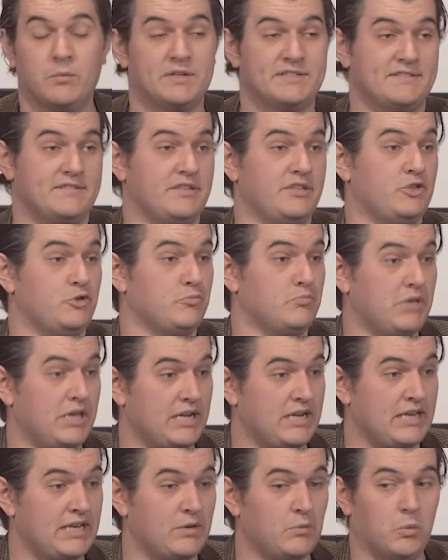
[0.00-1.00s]
What's the
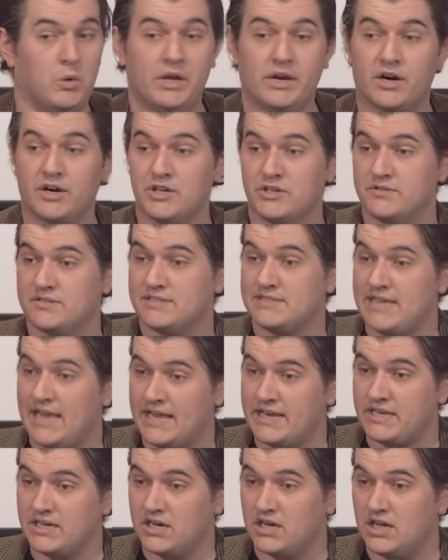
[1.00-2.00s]
humidity? What are you
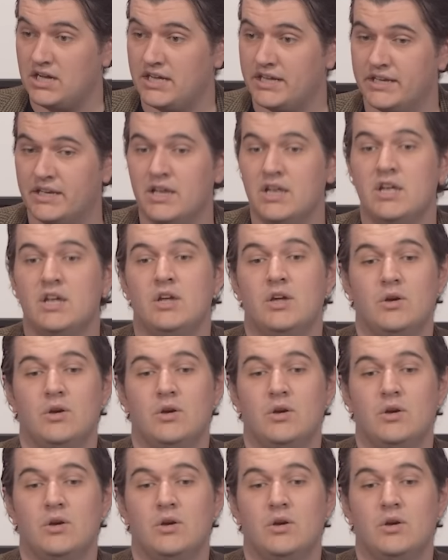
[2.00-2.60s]
standing on?